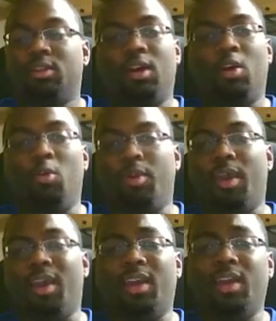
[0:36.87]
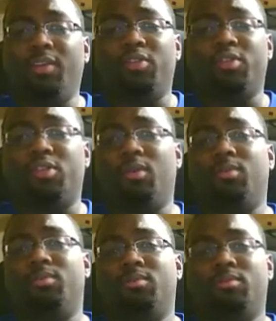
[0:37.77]
hope you're getting gifts or
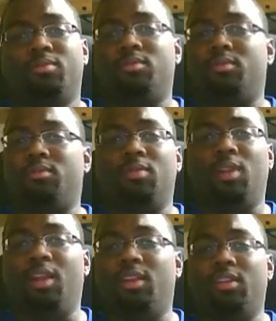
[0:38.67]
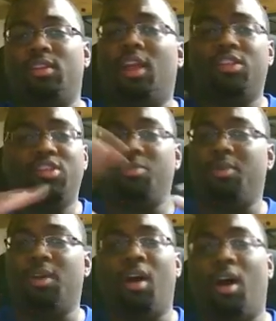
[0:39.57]
something. Let this not just
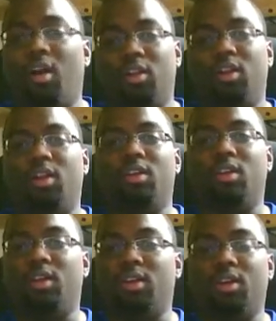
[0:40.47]
be a holiday.